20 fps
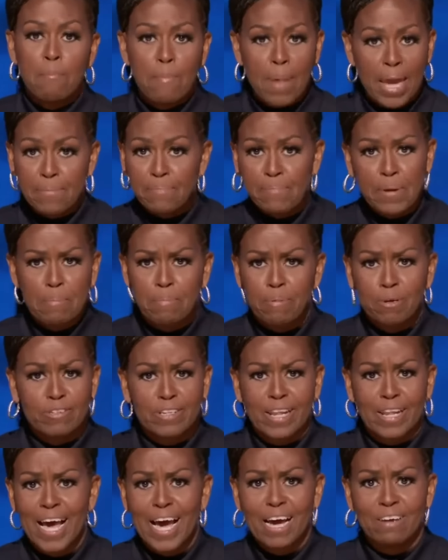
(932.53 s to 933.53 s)
make
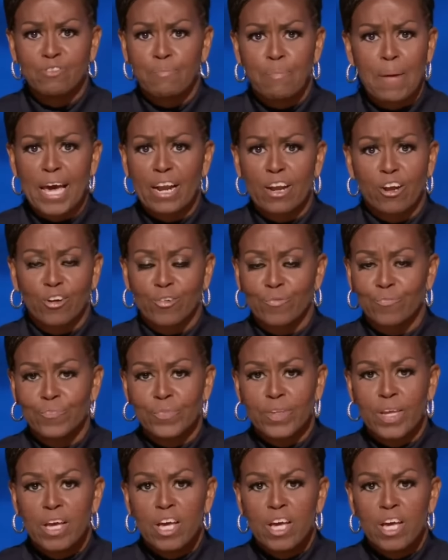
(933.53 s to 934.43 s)
people's lives better.